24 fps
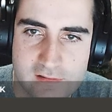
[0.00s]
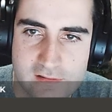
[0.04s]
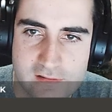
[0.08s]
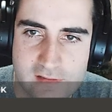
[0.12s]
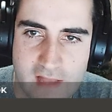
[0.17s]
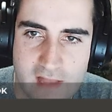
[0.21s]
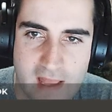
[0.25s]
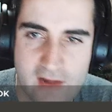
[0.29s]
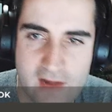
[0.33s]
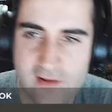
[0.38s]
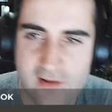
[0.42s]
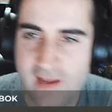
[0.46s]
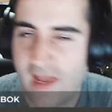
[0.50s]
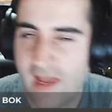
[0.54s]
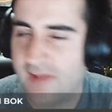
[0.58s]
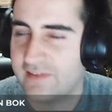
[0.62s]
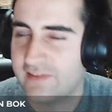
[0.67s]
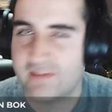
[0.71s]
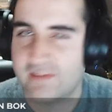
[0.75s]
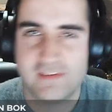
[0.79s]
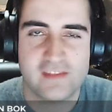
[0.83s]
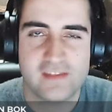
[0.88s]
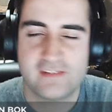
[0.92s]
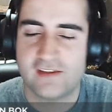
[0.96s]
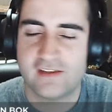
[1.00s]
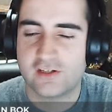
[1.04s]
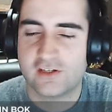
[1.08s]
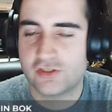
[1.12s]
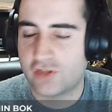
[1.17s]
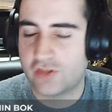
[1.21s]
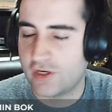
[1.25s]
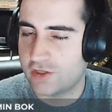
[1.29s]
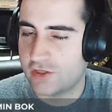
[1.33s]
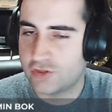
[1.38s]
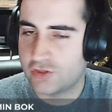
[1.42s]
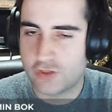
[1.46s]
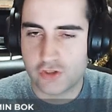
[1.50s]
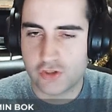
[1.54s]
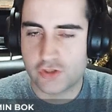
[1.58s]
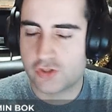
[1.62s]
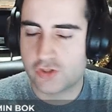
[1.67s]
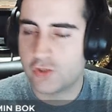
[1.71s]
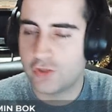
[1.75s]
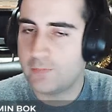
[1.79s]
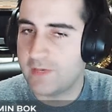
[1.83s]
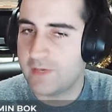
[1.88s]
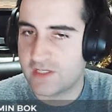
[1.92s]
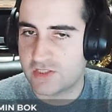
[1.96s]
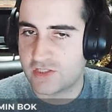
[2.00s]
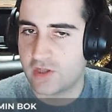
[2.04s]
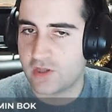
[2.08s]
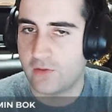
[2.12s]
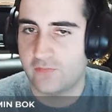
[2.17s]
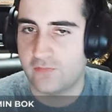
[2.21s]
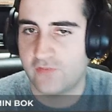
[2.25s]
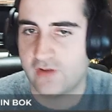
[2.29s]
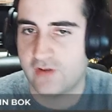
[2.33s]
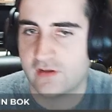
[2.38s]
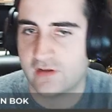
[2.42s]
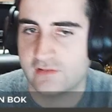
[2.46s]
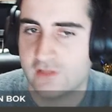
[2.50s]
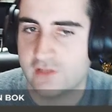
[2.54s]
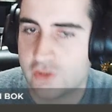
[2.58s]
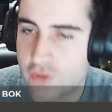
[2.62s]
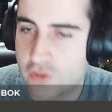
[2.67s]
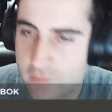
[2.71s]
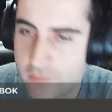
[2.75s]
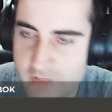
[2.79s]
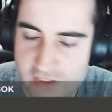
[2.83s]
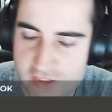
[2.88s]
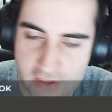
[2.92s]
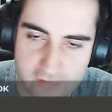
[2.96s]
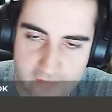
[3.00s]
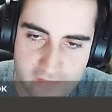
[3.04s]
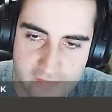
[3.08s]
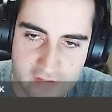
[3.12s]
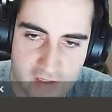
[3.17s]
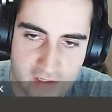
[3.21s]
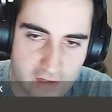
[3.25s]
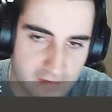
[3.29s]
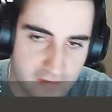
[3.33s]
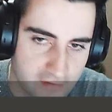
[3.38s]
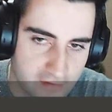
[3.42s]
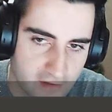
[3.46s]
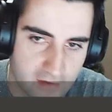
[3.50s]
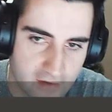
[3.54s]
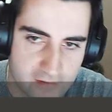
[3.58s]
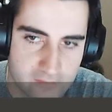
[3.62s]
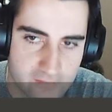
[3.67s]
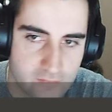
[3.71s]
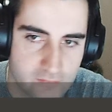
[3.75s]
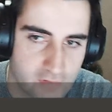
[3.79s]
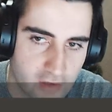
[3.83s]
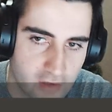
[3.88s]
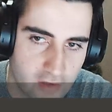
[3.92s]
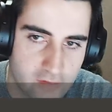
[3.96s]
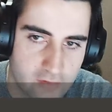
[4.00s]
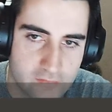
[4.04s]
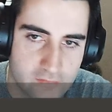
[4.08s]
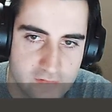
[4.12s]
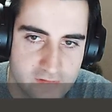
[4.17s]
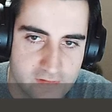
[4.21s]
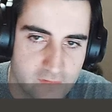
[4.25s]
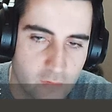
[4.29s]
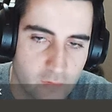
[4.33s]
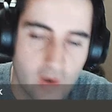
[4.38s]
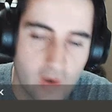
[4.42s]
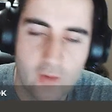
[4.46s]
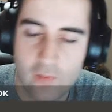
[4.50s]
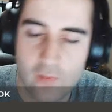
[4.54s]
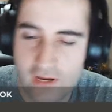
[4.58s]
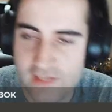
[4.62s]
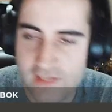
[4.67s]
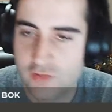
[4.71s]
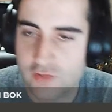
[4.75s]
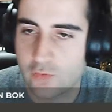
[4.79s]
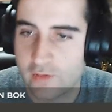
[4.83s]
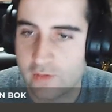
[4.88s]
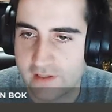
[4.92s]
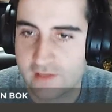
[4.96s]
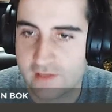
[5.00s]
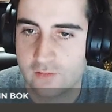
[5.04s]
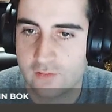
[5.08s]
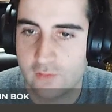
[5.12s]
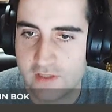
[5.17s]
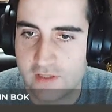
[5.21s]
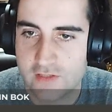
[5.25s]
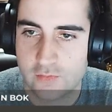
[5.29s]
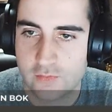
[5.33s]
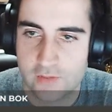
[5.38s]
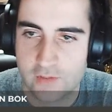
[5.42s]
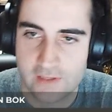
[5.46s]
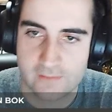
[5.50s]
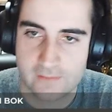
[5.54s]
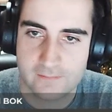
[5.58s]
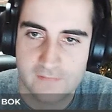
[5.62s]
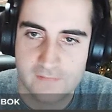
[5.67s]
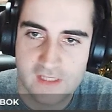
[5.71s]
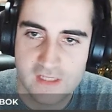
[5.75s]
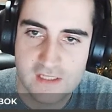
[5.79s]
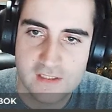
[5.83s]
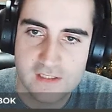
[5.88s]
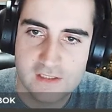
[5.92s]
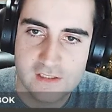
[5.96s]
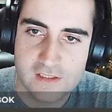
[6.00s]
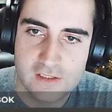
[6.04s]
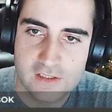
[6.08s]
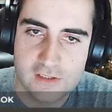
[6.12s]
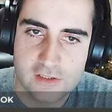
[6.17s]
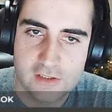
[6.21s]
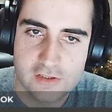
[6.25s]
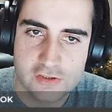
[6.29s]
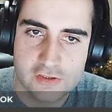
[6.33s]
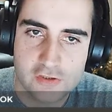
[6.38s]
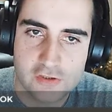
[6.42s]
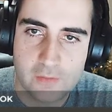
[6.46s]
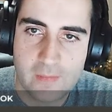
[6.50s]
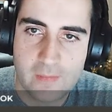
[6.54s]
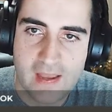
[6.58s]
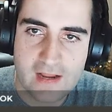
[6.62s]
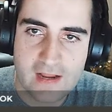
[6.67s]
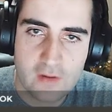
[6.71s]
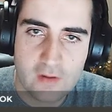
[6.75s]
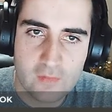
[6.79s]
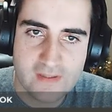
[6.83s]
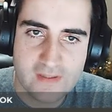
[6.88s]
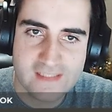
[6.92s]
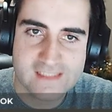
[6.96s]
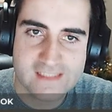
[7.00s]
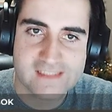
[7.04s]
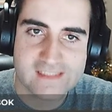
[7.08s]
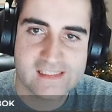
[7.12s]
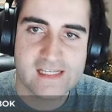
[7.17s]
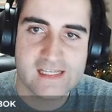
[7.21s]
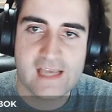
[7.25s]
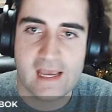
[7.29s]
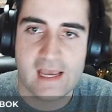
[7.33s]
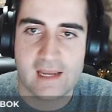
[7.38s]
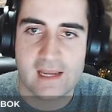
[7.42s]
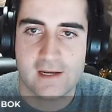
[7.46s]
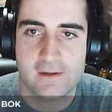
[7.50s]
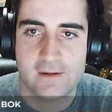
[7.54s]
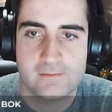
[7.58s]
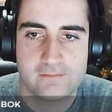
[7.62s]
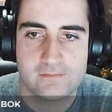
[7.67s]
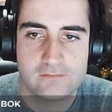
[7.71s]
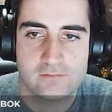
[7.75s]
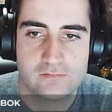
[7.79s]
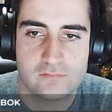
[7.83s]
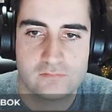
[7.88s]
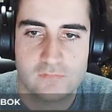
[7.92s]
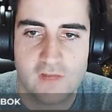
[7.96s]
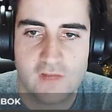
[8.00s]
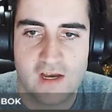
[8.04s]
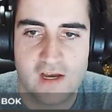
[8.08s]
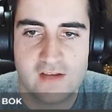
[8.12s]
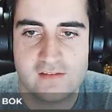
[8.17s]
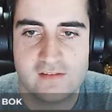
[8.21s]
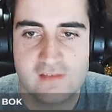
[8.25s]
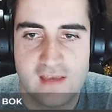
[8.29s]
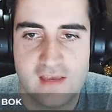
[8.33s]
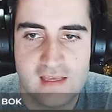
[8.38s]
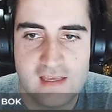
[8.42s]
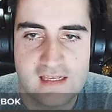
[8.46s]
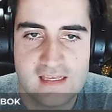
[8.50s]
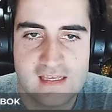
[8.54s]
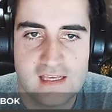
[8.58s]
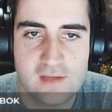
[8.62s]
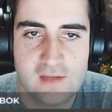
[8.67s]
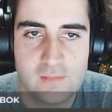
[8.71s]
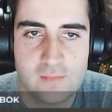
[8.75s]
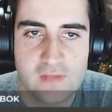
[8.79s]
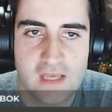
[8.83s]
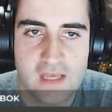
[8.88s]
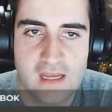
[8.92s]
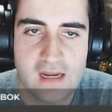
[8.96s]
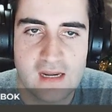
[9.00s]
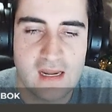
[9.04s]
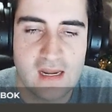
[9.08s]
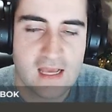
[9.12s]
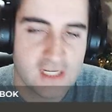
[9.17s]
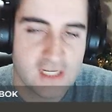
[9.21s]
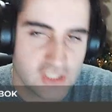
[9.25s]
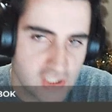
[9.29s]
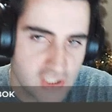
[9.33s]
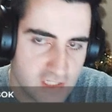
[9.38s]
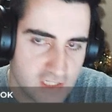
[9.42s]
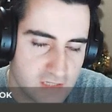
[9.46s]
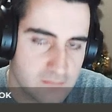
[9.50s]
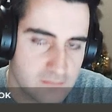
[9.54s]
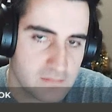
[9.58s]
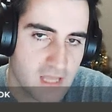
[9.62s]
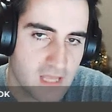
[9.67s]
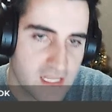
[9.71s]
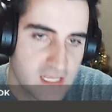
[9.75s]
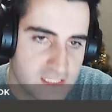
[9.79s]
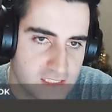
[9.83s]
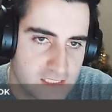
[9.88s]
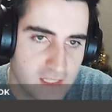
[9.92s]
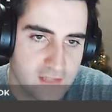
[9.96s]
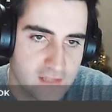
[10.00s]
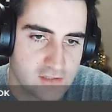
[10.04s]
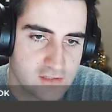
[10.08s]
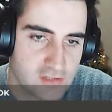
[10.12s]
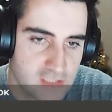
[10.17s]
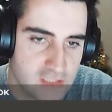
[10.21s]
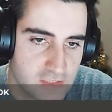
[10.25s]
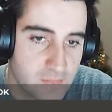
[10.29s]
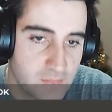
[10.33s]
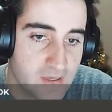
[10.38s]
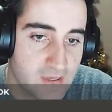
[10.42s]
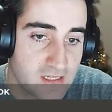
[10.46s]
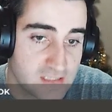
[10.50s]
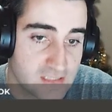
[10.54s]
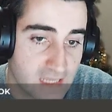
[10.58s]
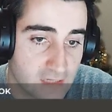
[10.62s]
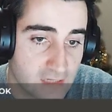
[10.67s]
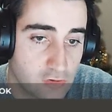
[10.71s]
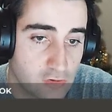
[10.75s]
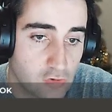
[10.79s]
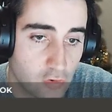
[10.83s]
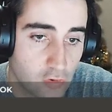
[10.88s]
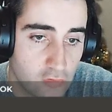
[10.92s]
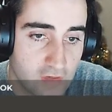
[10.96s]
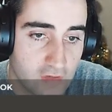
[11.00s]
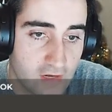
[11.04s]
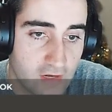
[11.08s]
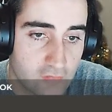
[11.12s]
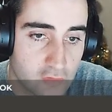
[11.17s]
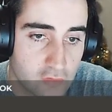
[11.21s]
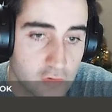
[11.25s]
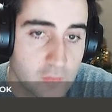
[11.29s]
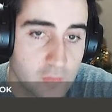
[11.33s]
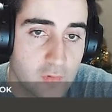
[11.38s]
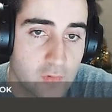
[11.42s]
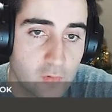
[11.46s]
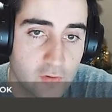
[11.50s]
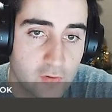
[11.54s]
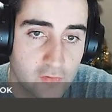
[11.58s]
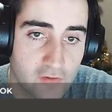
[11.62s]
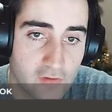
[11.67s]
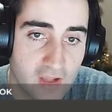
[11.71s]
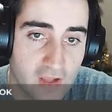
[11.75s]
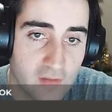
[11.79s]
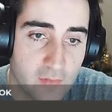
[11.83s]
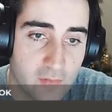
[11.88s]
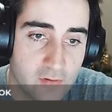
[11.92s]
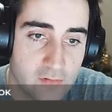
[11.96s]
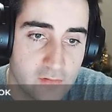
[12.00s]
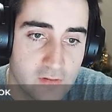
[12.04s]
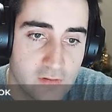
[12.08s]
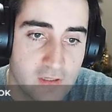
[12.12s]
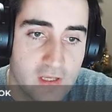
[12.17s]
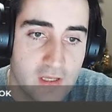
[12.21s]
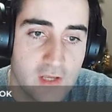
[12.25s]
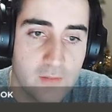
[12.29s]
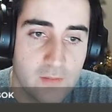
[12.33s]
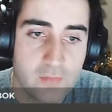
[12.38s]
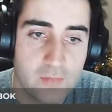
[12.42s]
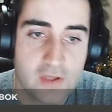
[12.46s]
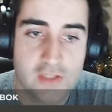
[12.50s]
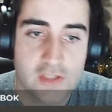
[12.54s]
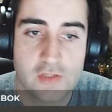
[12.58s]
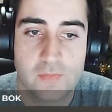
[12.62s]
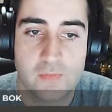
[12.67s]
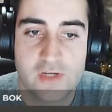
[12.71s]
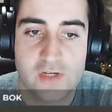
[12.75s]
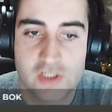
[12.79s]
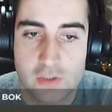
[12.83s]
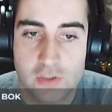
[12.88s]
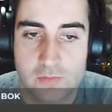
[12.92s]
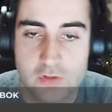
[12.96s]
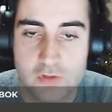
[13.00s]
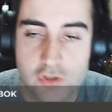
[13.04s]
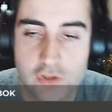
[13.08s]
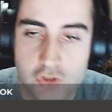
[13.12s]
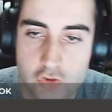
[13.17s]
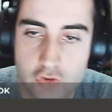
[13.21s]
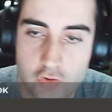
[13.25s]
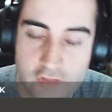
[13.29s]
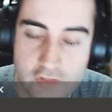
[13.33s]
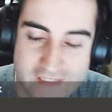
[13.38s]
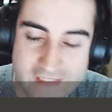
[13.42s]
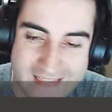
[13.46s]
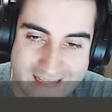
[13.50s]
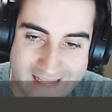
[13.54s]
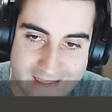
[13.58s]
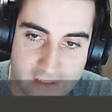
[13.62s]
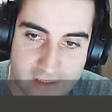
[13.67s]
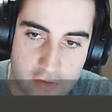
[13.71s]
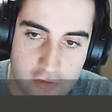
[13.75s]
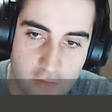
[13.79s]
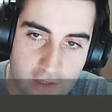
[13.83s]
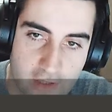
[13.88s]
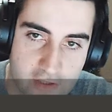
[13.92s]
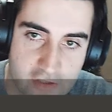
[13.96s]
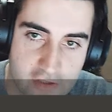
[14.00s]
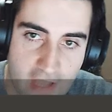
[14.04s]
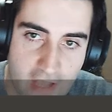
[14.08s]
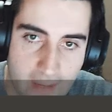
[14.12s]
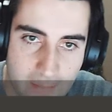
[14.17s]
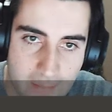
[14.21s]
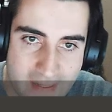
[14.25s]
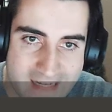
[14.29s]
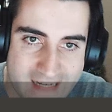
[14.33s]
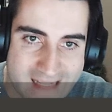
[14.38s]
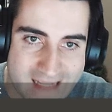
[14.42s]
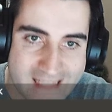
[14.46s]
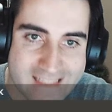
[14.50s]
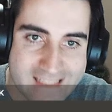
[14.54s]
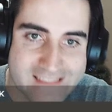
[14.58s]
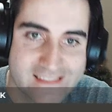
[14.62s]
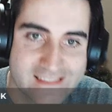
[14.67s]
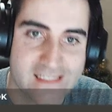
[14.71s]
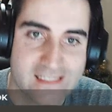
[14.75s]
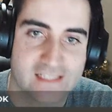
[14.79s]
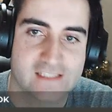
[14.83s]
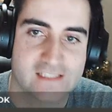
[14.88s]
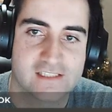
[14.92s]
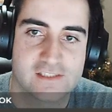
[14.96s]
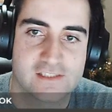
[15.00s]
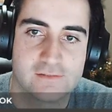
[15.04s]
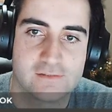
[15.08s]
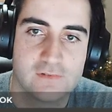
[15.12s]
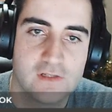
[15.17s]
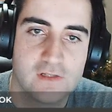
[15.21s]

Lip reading: and okay, I thought that there just should be something. There should be something, I thought, you know, white's winning, white's winning. So M3GAN win the c8. I take king b8, and actually it's not so easy because I don't have rook b1 available because the bishop controls that square. So I played e6,